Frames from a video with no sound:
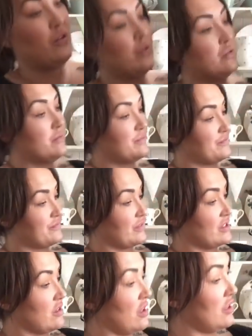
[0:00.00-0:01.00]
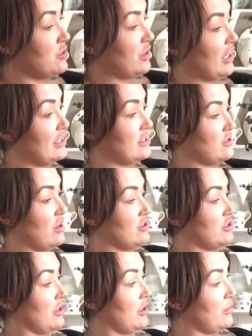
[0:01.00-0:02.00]
Oh, it's kind of tricky to try
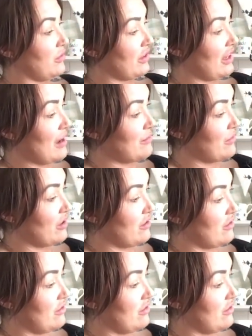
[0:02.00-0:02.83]
and show you on the camera.